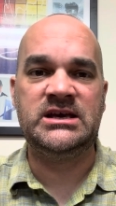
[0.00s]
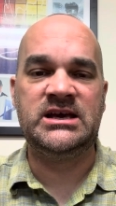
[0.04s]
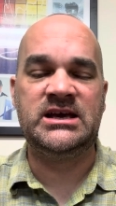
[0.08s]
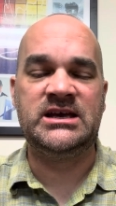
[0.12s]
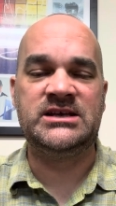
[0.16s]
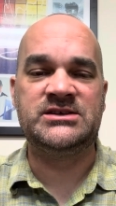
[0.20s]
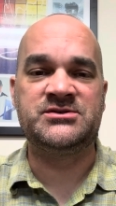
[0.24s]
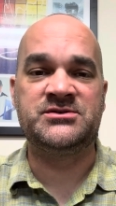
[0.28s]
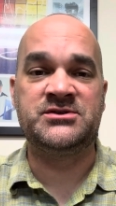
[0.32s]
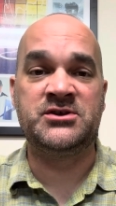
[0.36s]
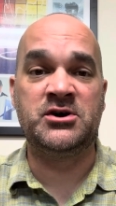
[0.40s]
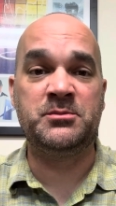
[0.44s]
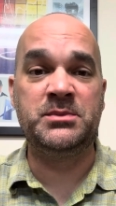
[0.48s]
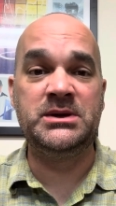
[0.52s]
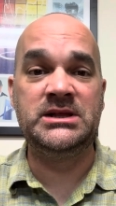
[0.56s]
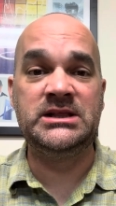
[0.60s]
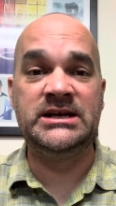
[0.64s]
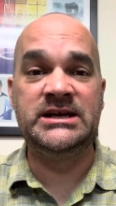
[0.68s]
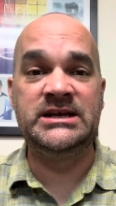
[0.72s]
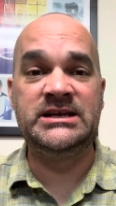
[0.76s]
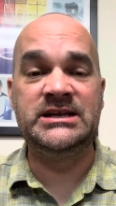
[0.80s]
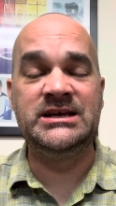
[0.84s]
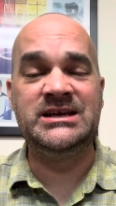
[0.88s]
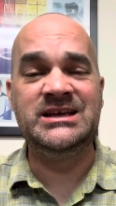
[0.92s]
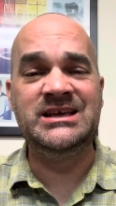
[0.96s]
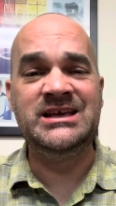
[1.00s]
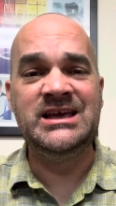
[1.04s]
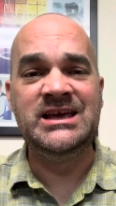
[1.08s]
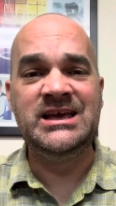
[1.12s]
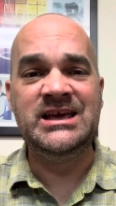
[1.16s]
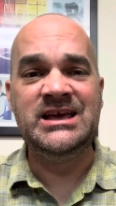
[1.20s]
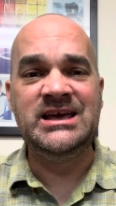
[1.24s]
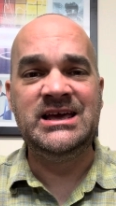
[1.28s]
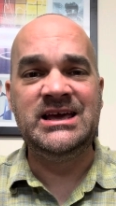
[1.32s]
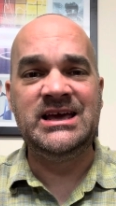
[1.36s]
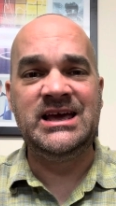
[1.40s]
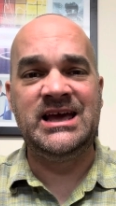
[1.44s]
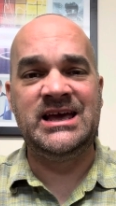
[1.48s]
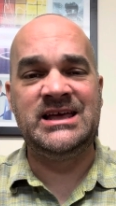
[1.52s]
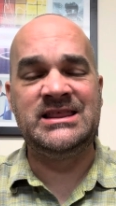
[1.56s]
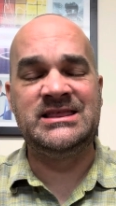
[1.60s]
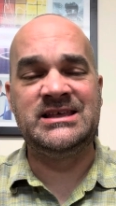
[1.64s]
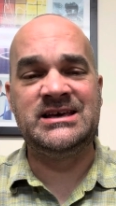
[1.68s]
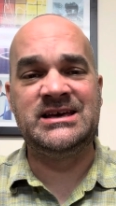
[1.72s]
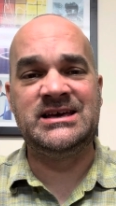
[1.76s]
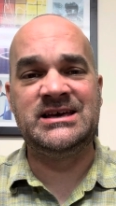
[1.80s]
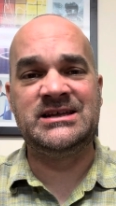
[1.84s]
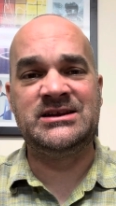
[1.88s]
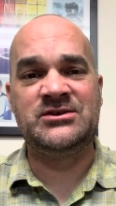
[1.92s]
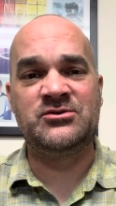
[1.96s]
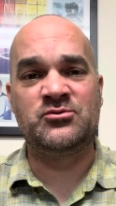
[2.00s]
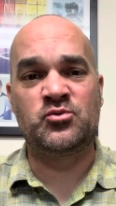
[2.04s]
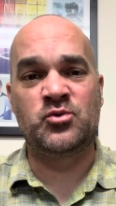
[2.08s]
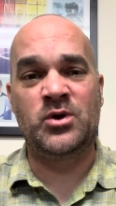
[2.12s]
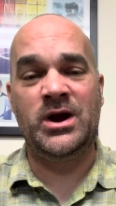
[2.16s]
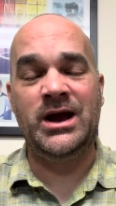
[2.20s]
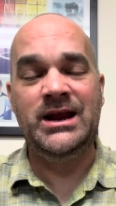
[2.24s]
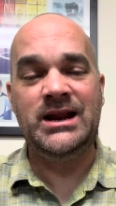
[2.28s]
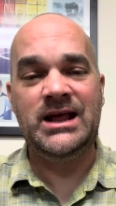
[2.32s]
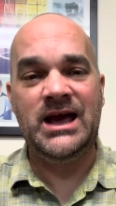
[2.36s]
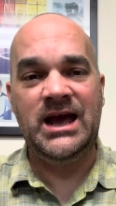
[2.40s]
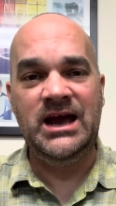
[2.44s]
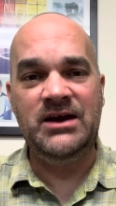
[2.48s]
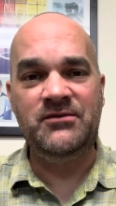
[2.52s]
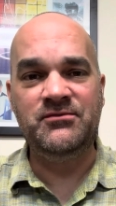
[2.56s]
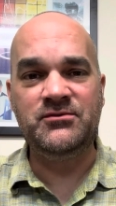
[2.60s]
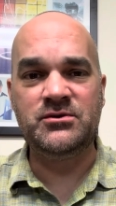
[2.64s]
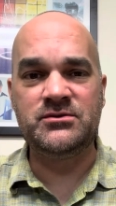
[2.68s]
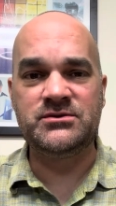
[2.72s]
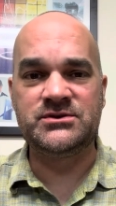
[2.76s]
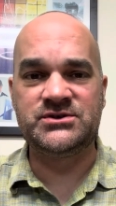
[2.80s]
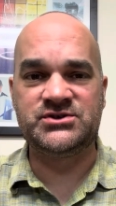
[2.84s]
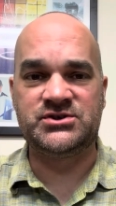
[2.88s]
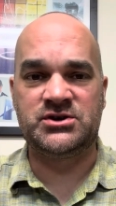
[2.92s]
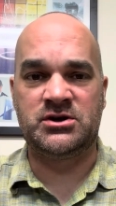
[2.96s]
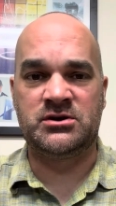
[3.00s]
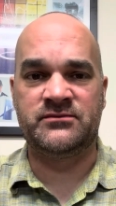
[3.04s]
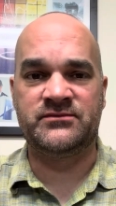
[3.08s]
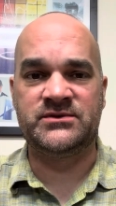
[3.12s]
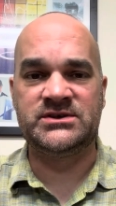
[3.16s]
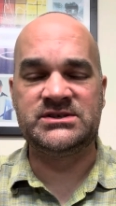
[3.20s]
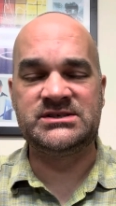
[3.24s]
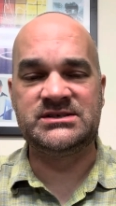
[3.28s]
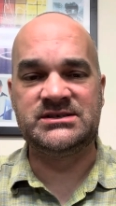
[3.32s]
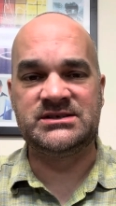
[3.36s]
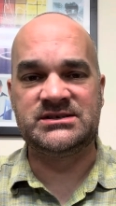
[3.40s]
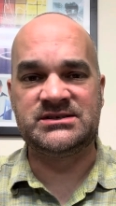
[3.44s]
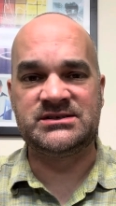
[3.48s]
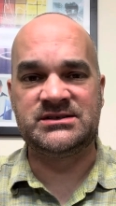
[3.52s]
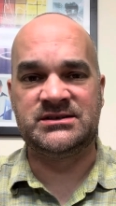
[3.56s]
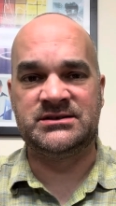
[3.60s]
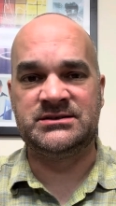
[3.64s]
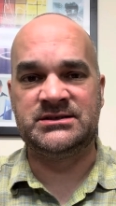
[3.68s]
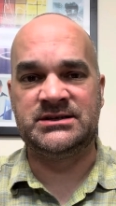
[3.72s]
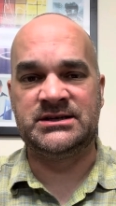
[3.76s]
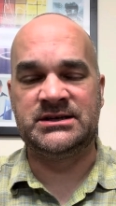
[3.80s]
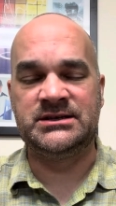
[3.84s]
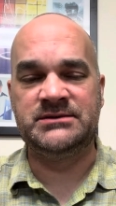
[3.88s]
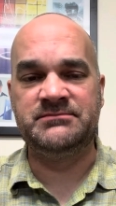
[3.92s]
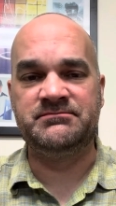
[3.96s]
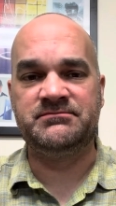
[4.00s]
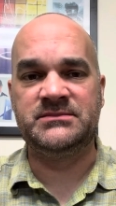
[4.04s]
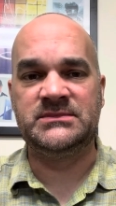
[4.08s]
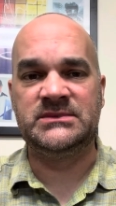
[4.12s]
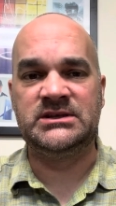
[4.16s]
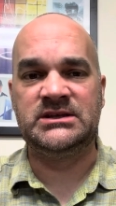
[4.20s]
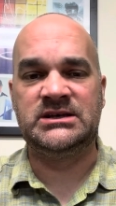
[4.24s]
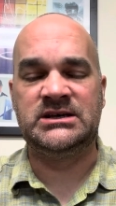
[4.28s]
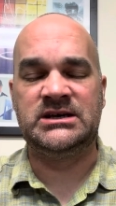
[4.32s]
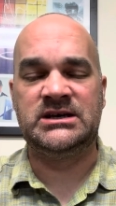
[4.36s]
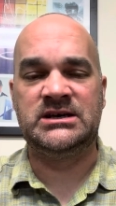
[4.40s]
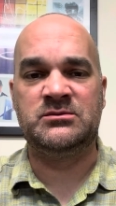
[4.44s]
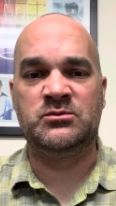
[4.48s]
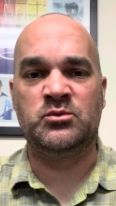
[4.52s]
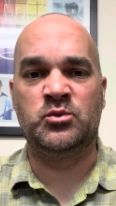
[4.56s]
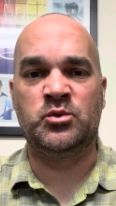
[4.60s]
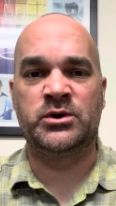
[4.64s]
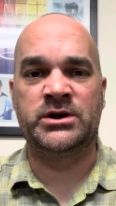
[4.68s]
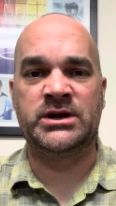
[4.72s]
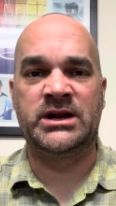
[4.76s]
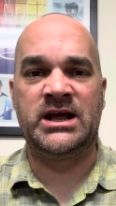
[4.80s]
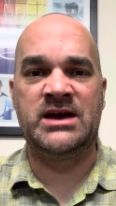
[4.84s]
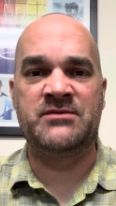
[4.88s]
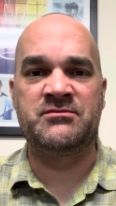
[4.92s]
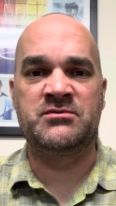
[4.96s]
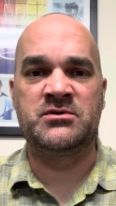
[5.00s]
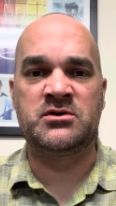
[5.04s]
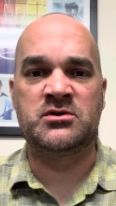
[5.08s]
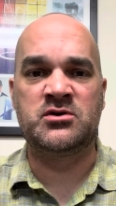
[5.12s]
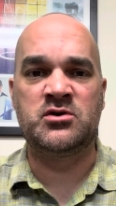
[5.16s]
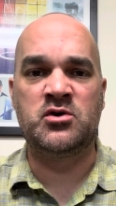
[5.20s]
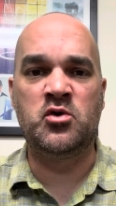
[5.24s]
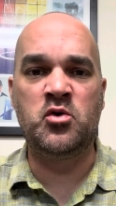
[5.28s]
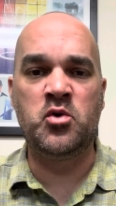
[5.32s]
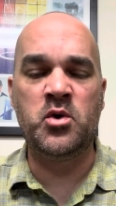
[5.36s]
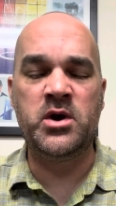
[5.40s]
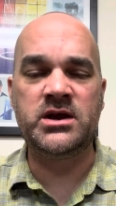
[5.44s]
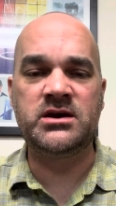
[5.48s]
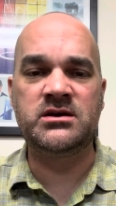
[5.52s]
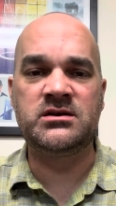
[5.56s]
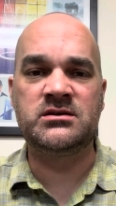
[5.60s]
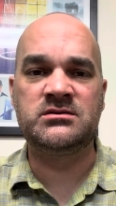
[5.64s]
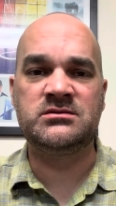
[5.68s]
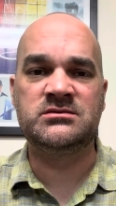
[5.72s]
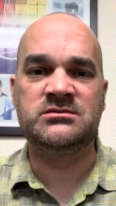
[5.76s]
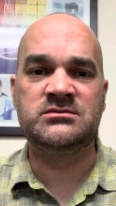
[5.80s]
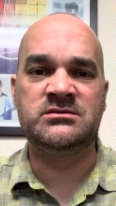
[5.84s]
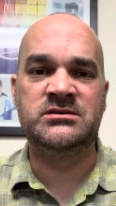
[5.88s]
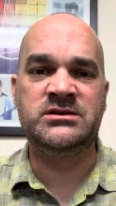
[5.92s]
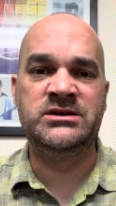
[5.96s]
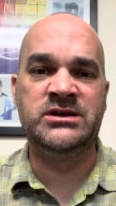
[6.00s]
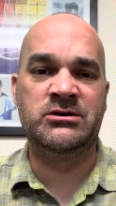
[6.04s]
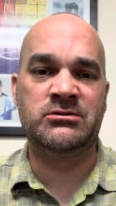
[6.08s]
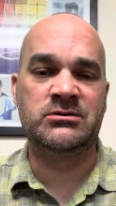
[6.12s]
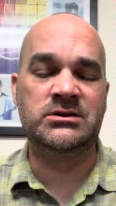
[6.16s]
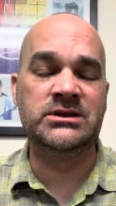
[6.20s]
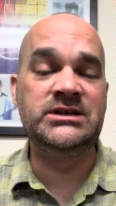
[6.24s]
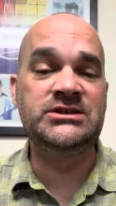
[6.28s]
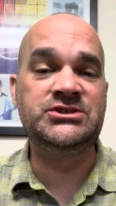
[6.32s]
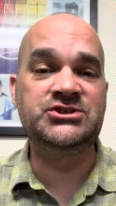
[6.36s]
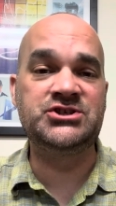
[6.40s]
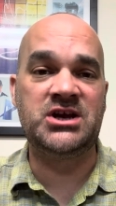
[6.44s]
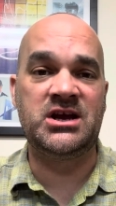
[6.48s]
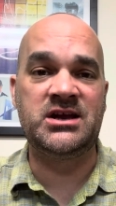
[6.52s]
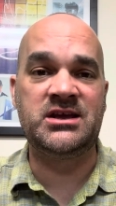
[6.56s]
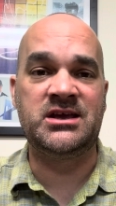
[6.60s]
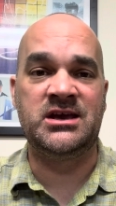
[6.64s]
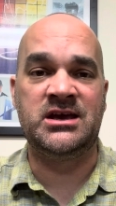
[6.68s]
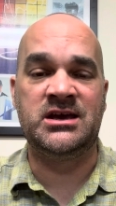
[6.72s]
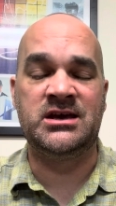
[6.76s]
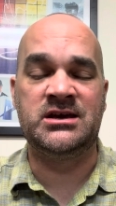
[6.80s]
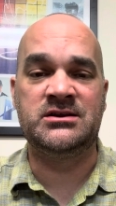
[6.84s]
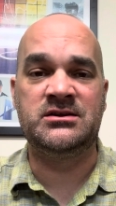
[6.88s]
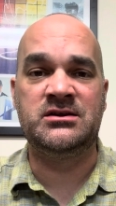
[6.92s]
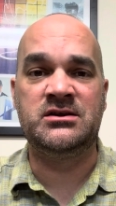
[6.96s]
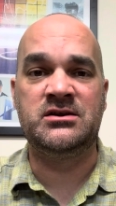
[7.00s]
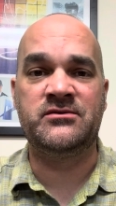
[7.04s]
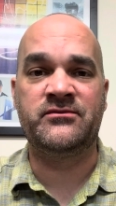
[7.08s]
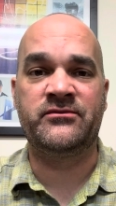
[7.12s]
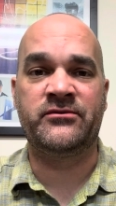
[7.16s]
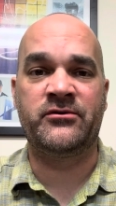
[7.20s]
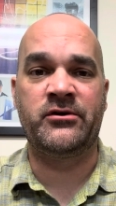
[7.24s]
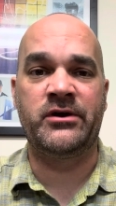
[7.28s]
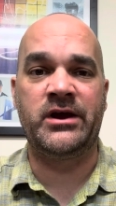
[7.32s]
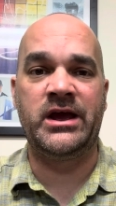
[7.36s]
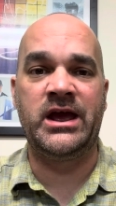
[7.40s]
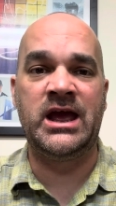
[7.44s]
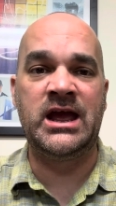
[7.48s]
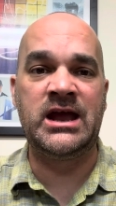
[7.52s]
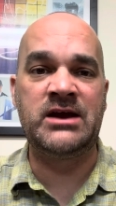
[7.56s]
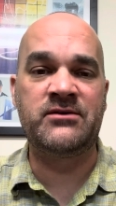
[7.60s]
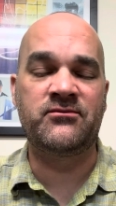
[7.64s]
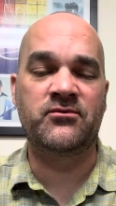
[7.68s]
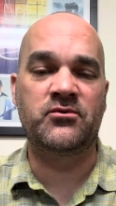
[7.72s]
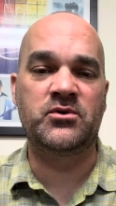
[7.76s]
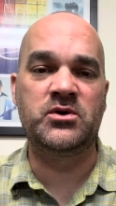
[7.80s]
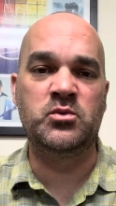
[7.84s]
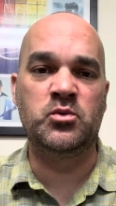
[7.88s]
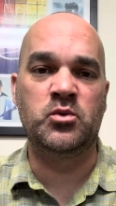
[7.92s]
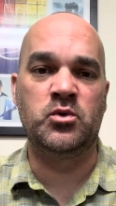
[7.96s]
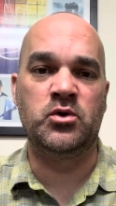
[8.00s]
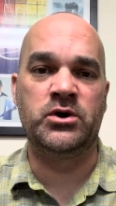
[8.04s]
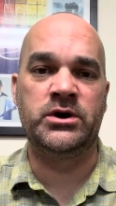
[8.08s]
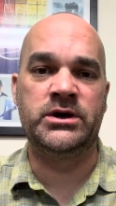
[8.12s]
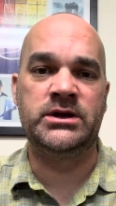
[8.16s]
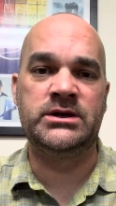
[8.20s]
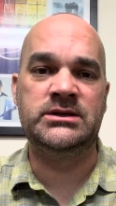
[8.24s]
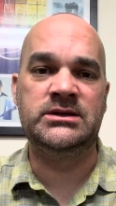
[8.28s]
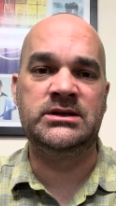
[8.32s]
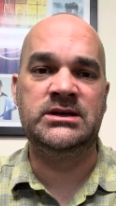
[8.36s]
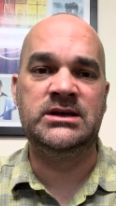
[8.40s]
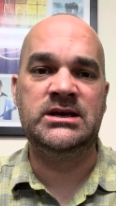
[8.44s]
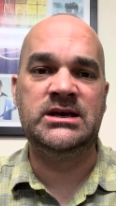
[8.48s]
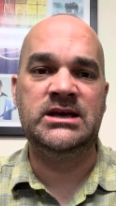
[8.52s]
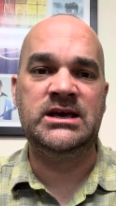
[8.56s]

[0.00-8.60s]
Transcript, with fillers: And so they'll be leading. And then right after the service this Sunday, um, we're going to have a quick yearly check in for everyone